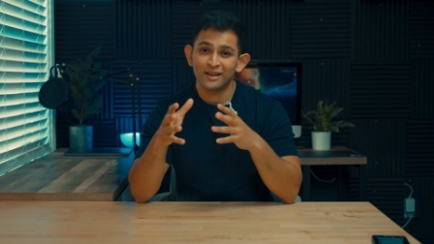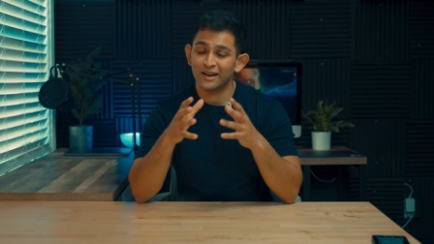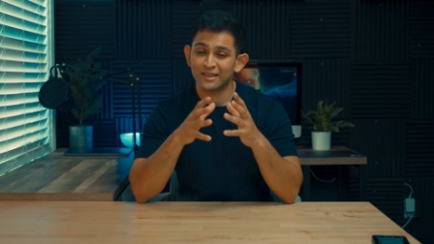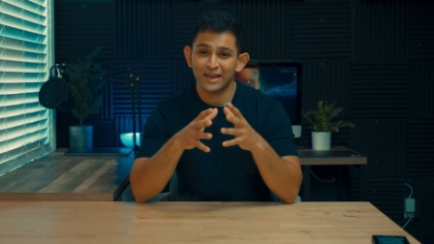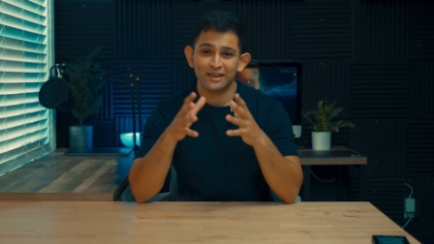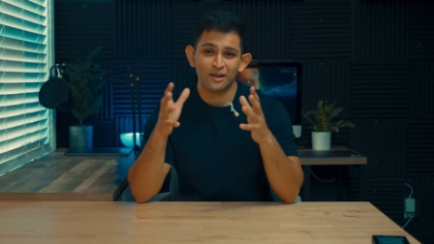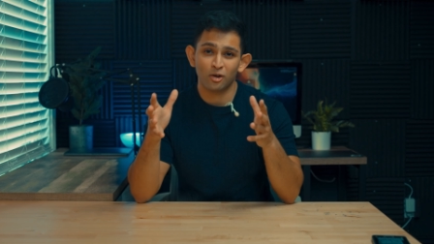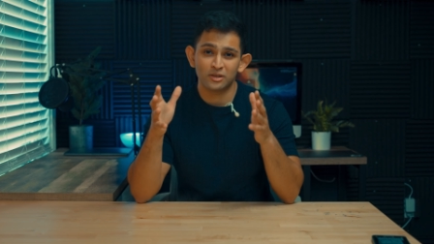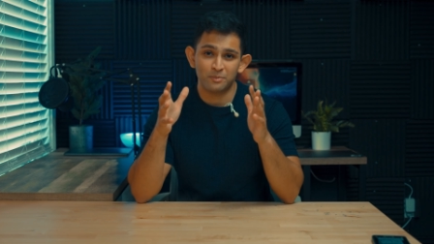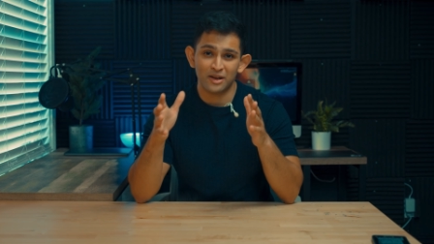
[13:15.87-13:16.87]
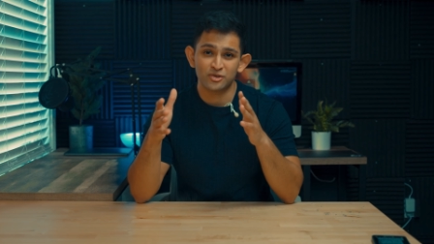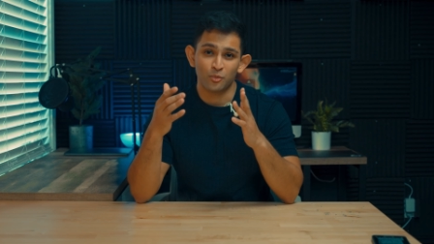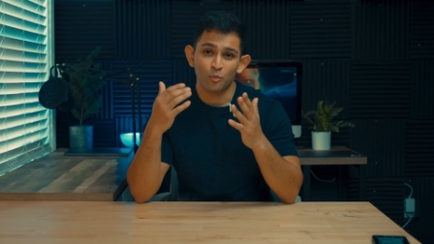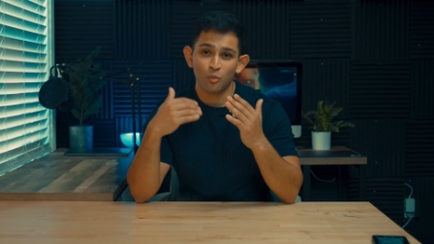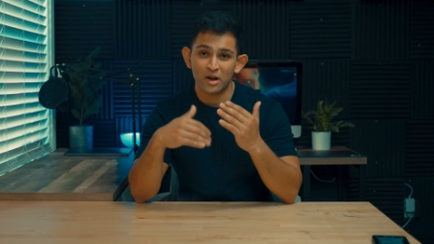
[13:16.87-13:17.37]
And again, it all depends
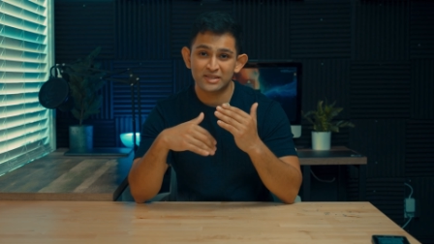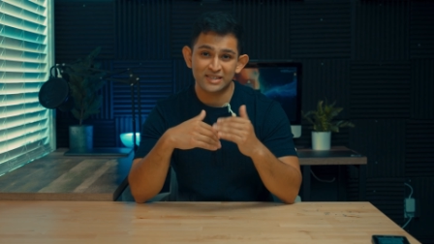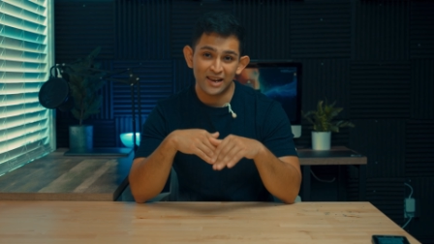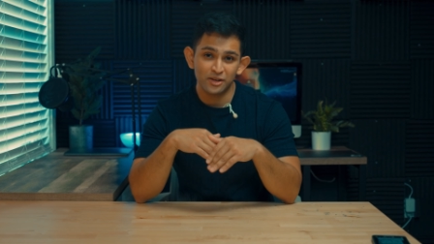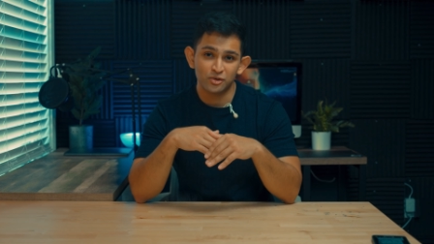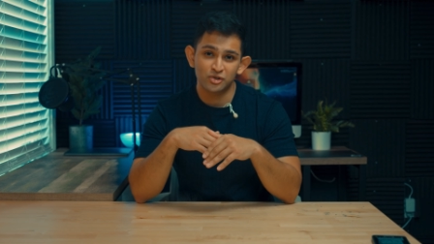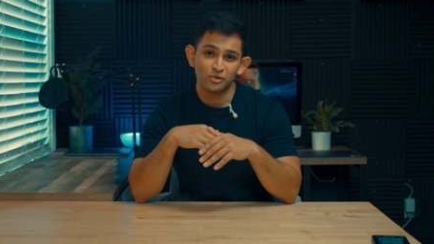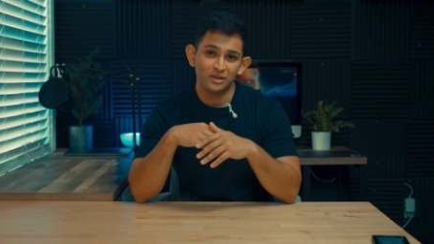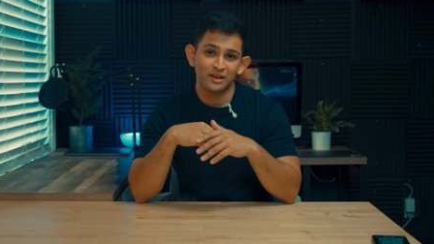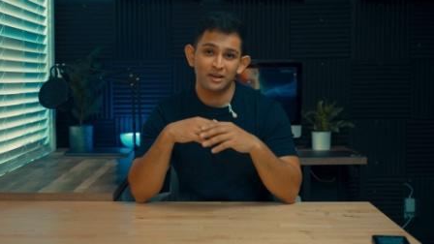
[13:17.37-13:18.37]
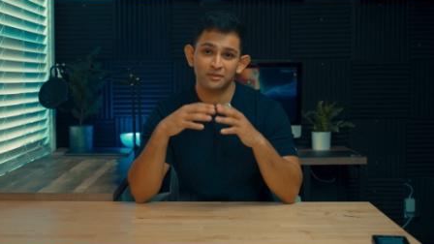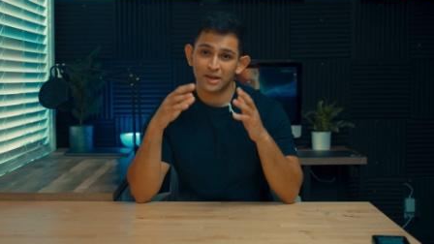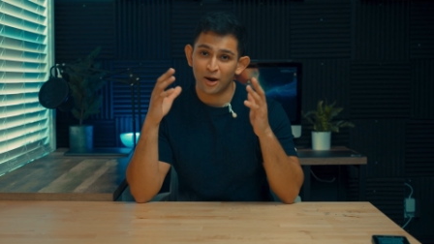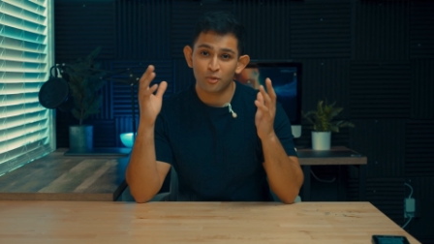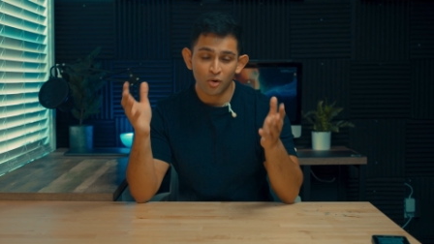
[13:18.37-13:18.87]
on what setting you're shooting in,
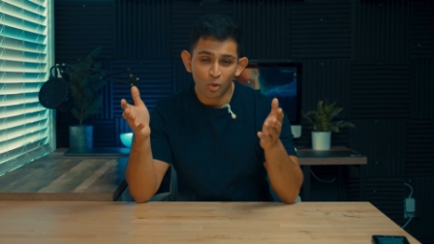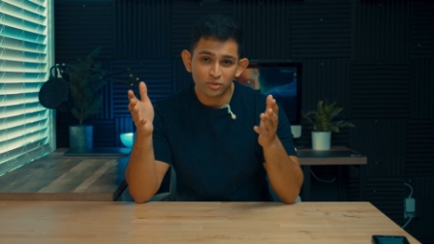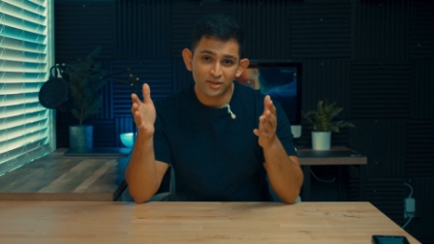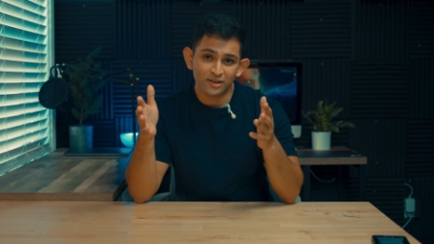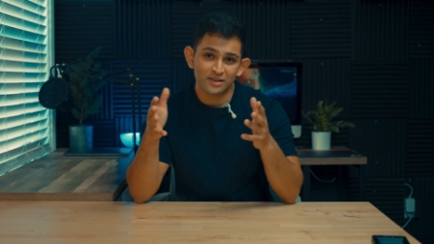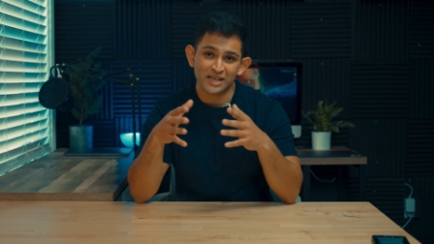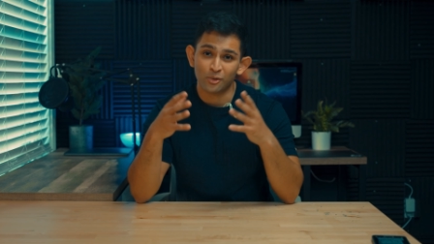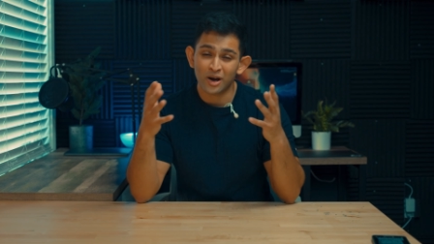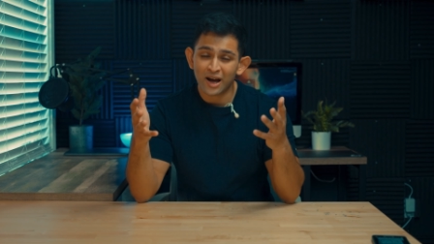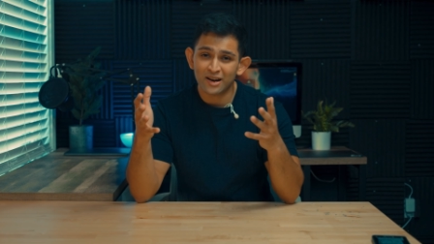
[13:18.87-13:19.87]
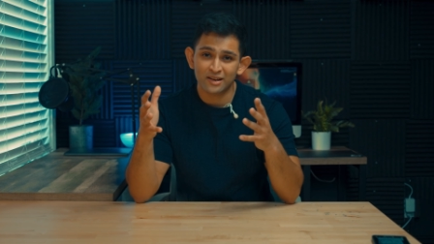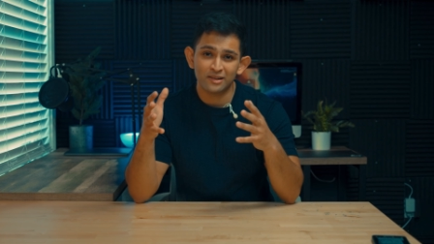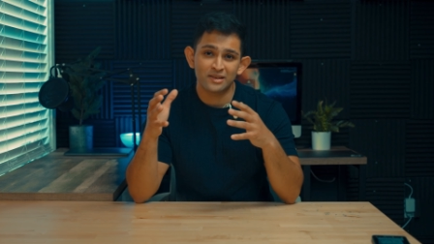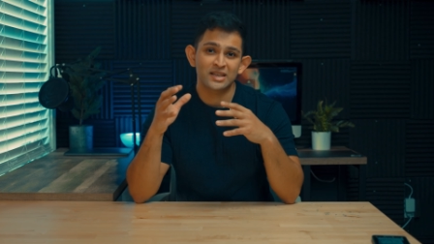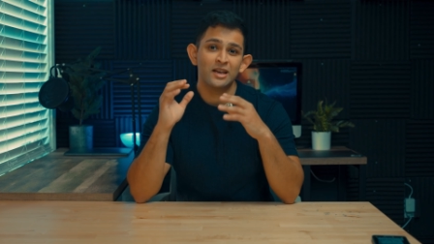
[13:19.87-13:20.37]
how cold it is, how hot it
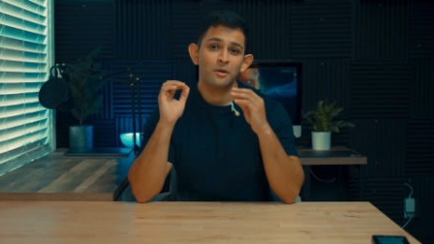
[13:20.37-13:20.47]
is,